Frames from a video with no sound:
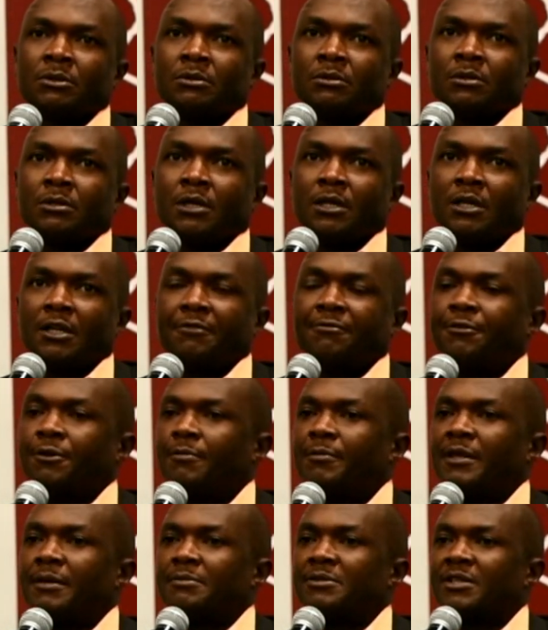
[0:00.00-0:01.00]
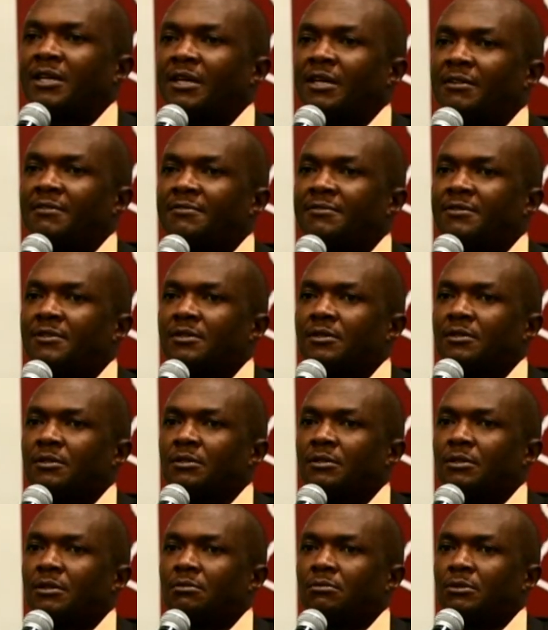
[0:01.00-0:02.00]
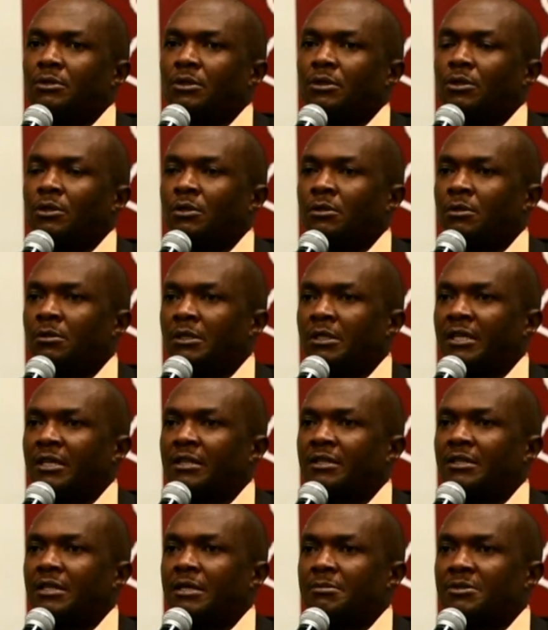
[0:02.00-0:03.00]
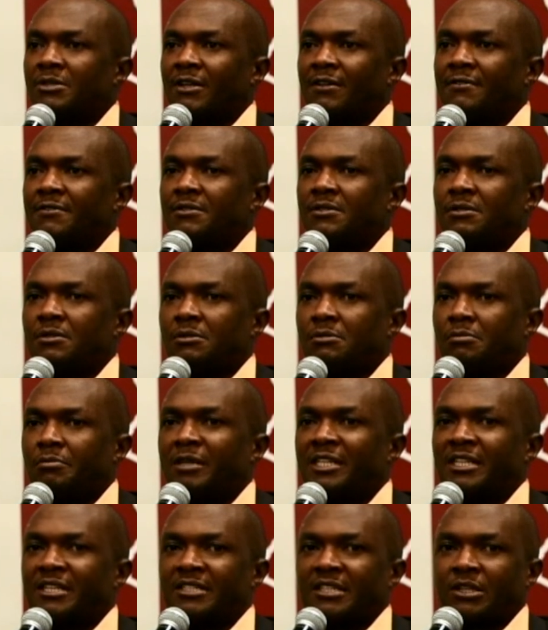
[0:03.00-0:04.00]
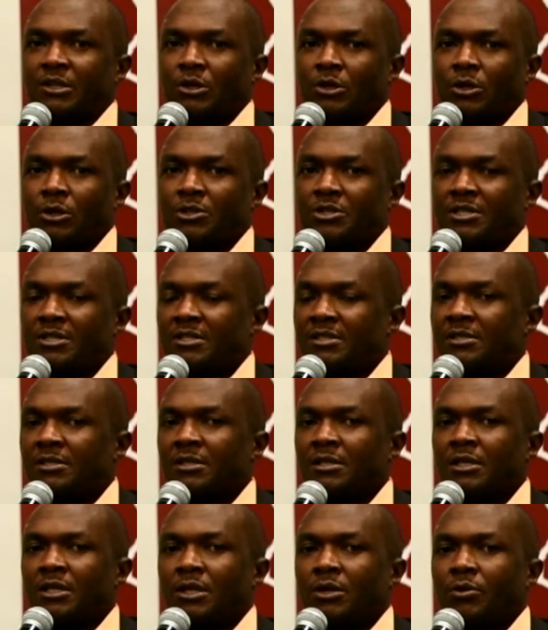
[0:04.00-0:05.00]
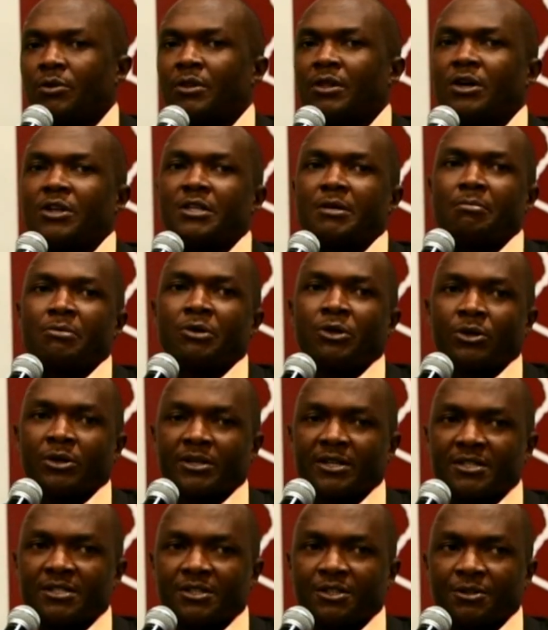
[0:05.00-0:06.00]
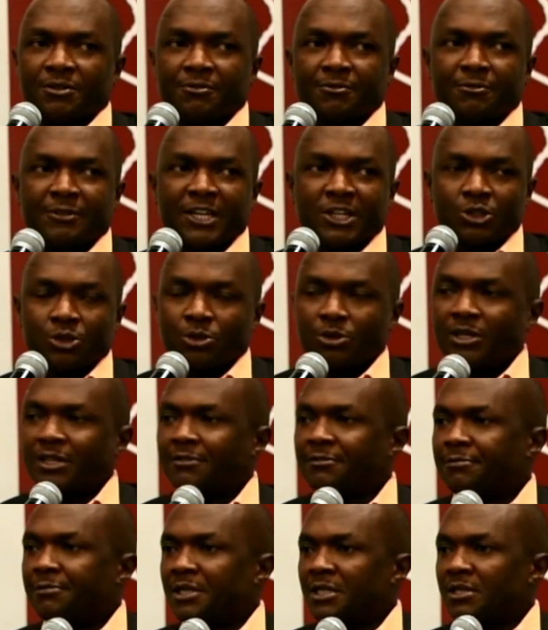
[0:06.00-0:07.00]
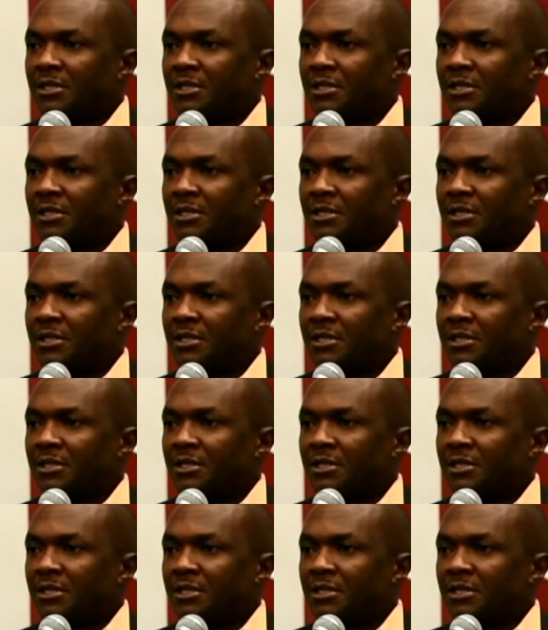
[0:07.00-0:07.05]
reform themselves, get themselves better technologies without the bureaucracy of national government.